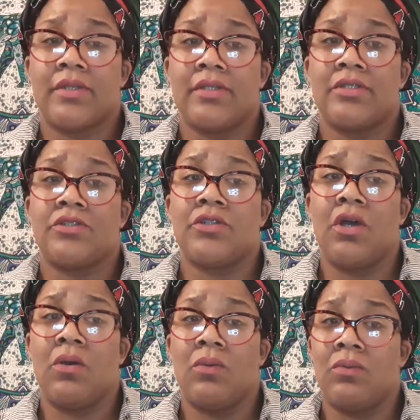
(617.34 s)

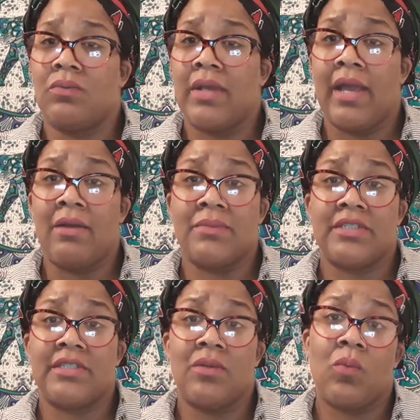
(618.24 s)
So now I'm
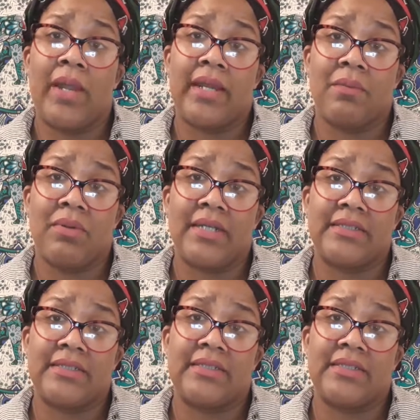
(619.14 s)
just in a waiting
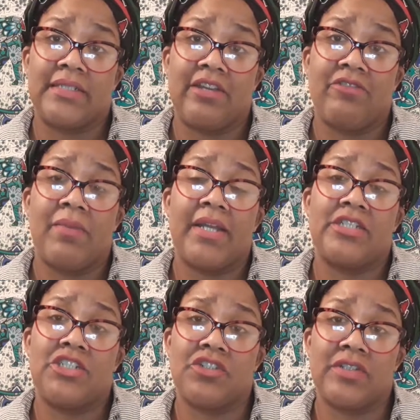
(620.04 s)
process to see if my
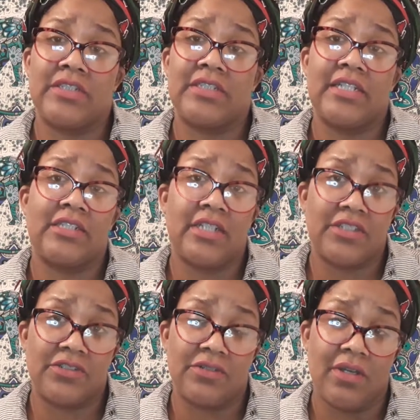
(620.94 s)
insurance says
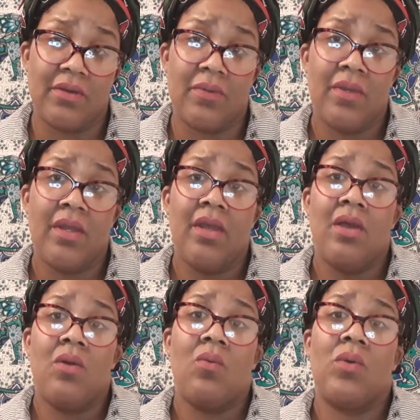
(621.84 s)
yes or no.
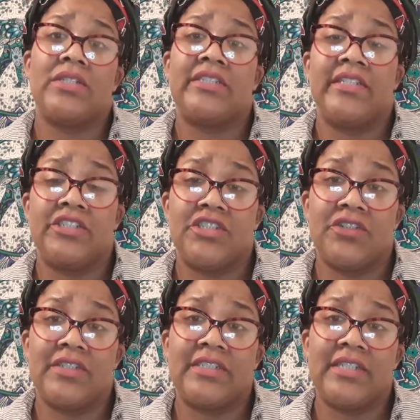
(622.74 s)
Once the
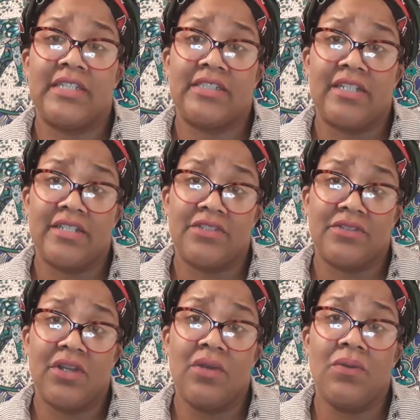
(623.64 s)
insurance says yes or
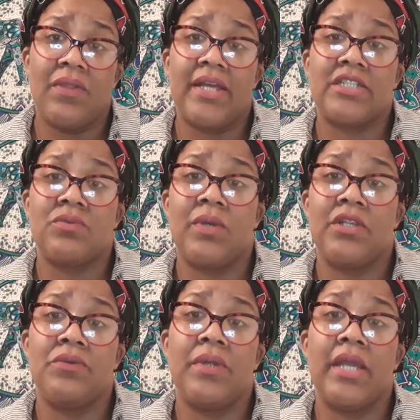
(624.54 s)
no, that's when
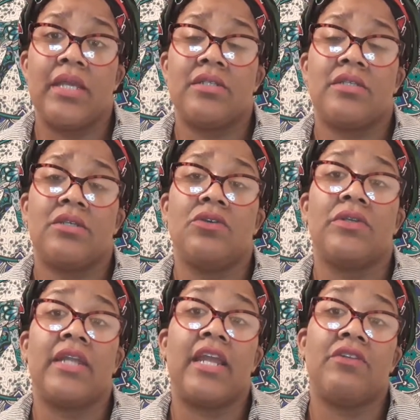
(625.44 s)
you get your
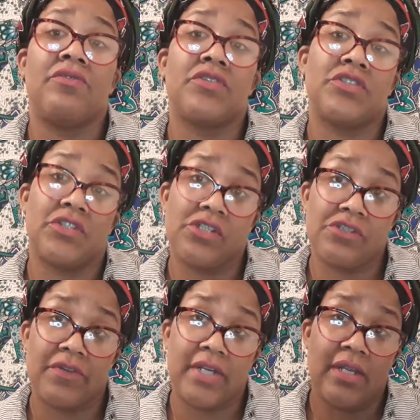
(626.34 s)
date for
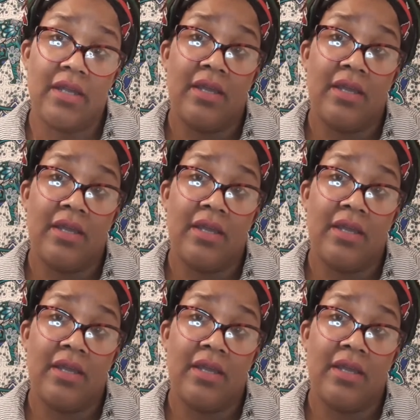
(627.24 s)
surgery.